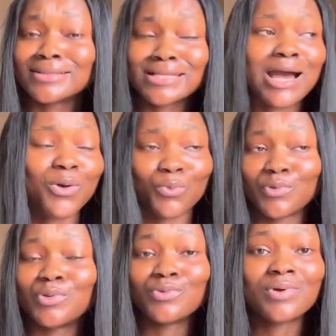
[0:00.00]
that
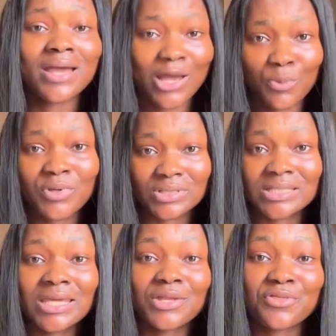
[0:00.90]
will help your
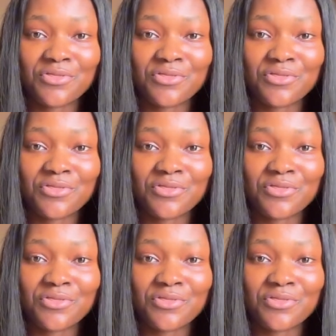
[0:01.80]
skin